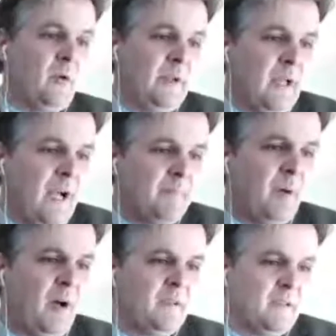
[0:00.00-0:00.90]
Yeah,
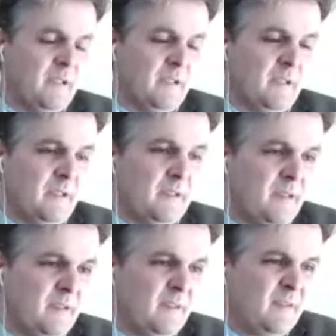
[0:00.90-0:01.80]
so in the
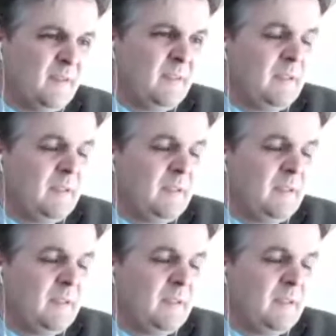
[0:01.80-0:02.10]
hypothesis,